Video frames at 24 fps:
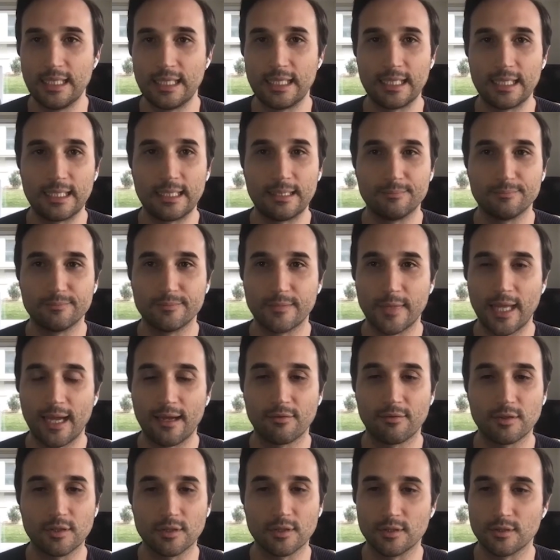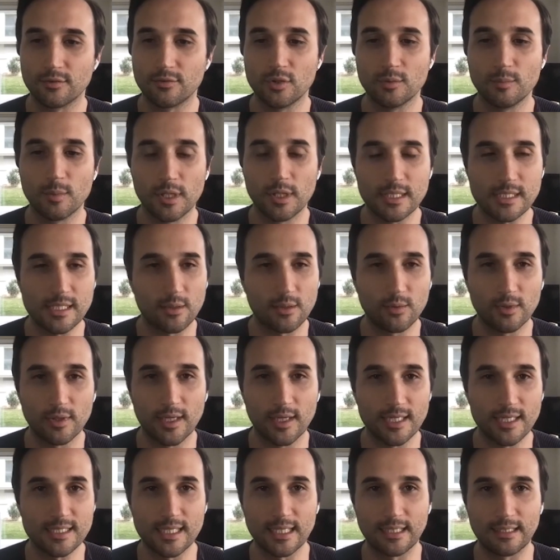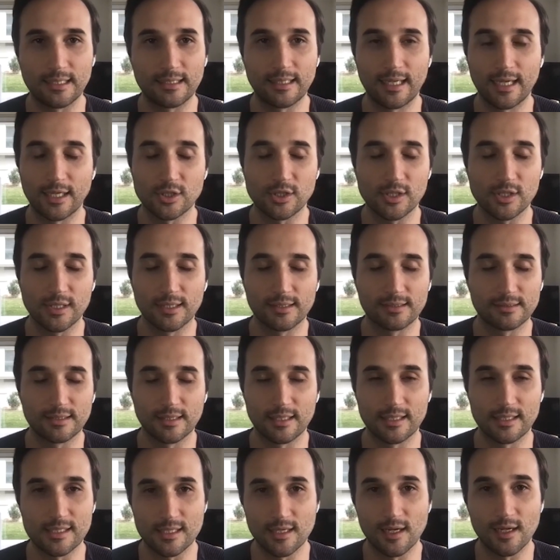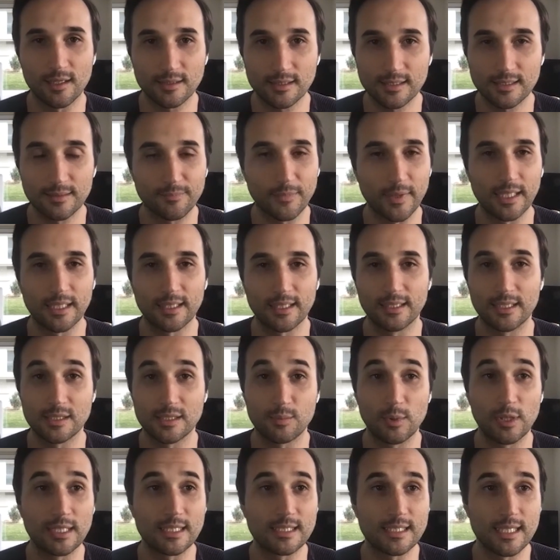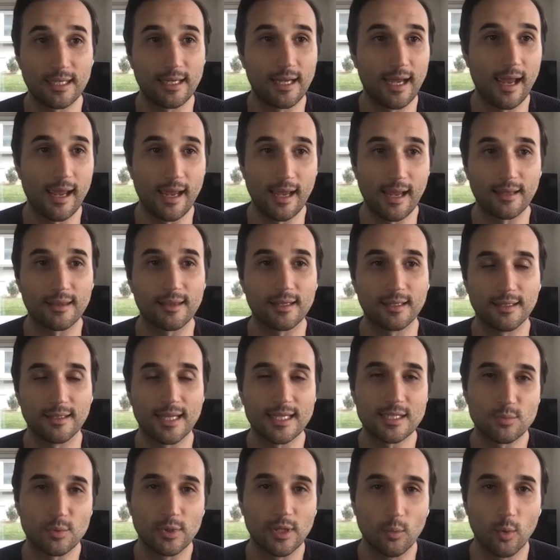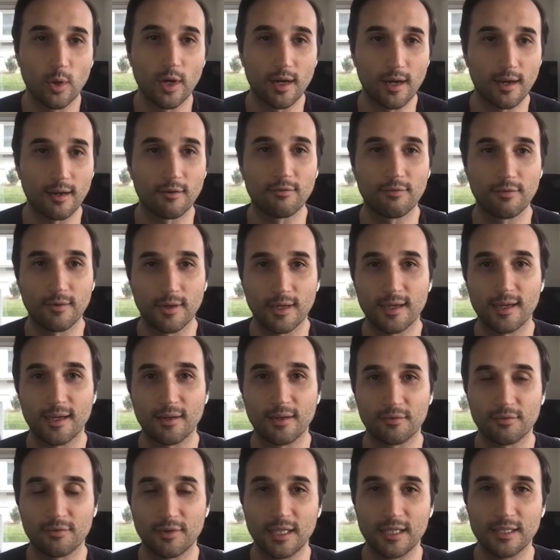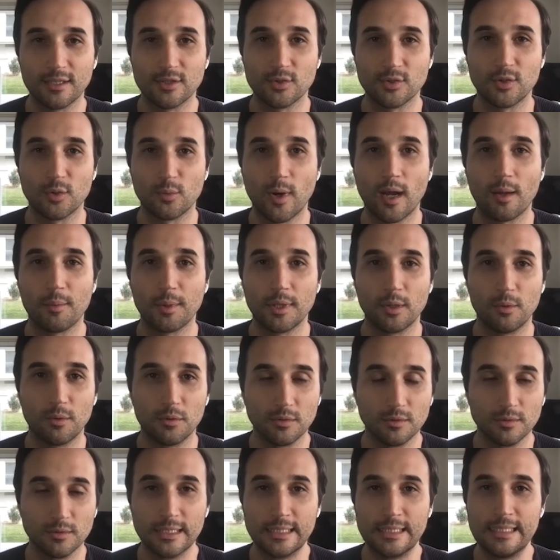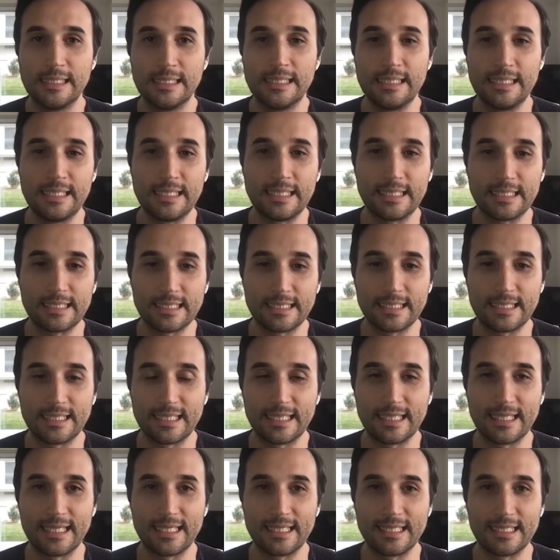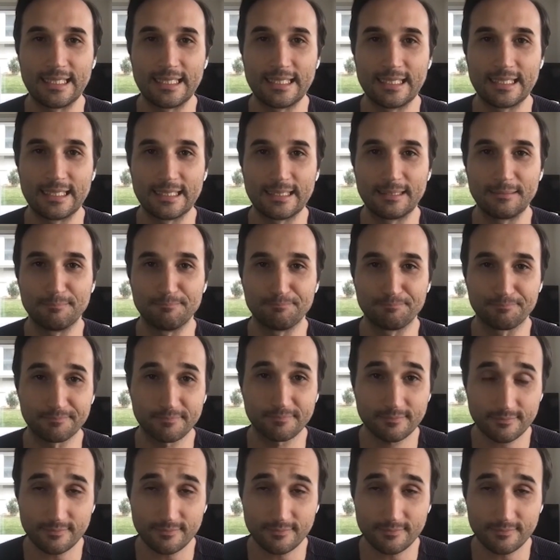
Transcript: Um, after a few months, I realized that actually it's, it's not. Uh, this being said, I, I, think that's really where I, fell into the rabbit hole, uh, and um,